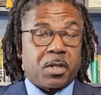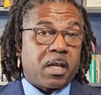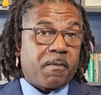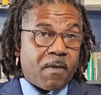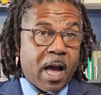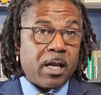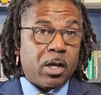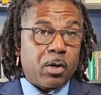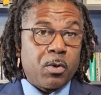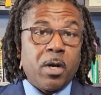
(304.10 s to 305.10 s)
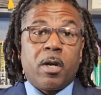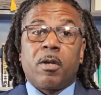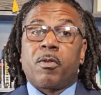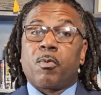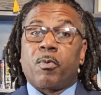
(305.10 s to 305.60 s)
that they follow,
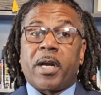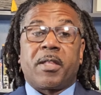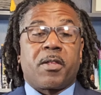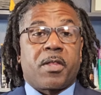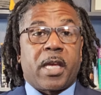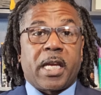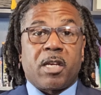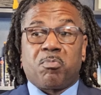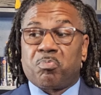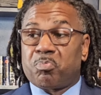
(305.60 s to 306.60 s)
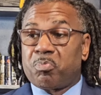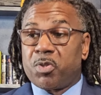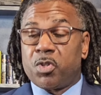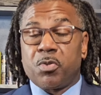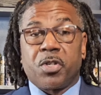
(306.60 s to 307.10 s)
the way that they
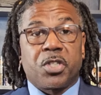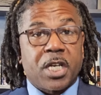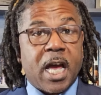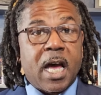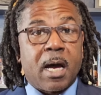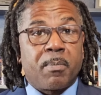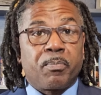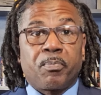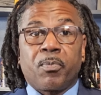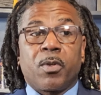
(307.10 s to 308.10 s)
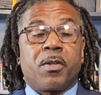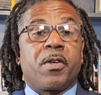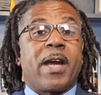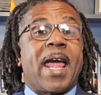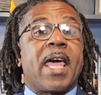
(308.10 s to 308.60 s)
do their job,
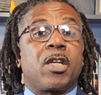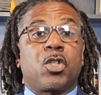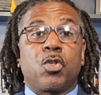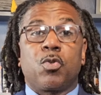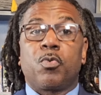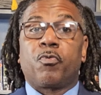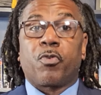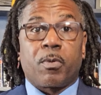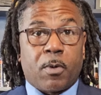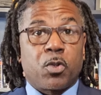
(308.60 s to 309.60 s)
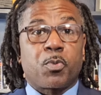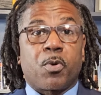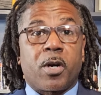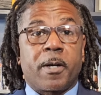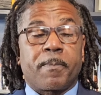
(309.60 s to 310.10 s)
their attitude for the most
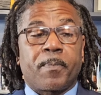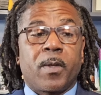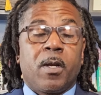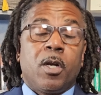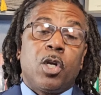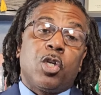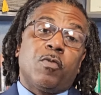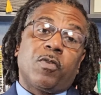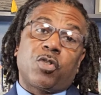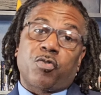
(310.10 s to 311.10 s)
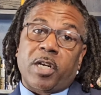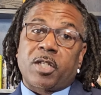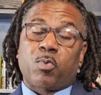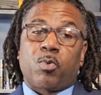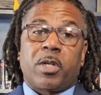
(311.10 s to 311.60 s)
part. You've
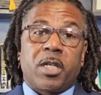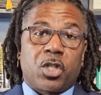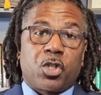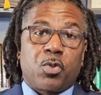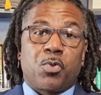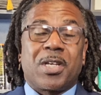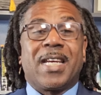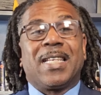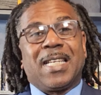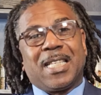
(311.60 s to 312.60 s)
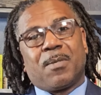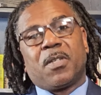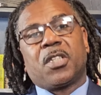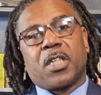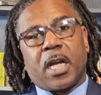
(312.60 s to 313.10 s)
addressed what issues need to
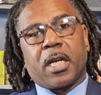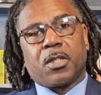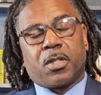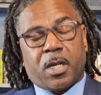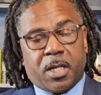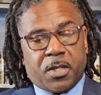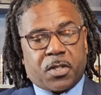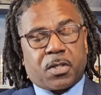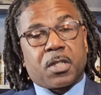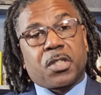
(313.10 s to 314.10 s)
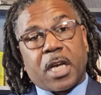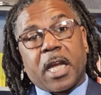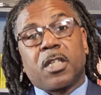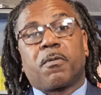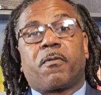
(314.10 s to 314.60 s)
be changed. This is the
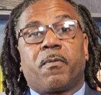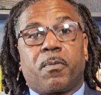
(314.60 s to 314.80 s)
change